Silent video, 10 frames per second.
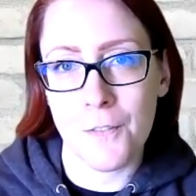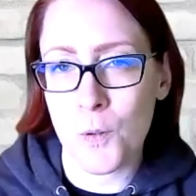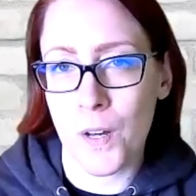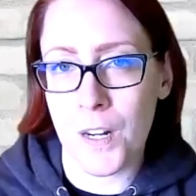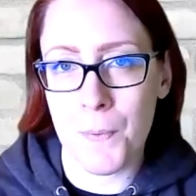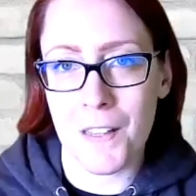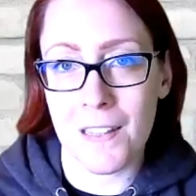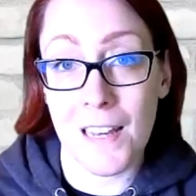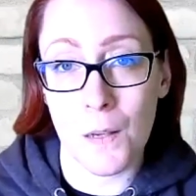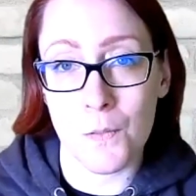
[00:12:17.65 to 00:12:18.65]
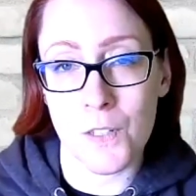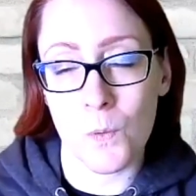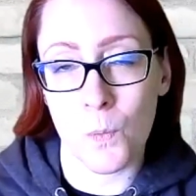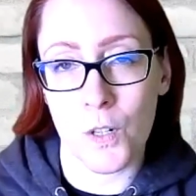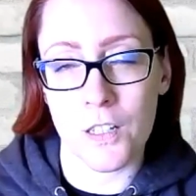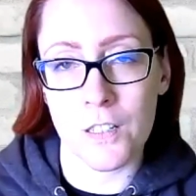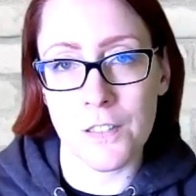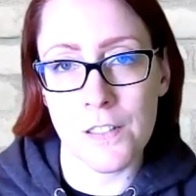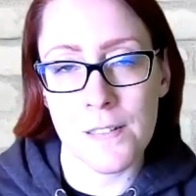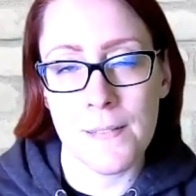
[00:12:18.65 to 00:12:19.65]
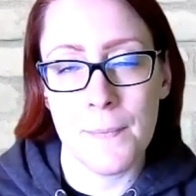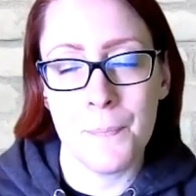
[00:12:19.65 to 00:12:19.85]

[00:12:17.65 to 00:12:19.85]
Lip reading: You want about 1,000 words.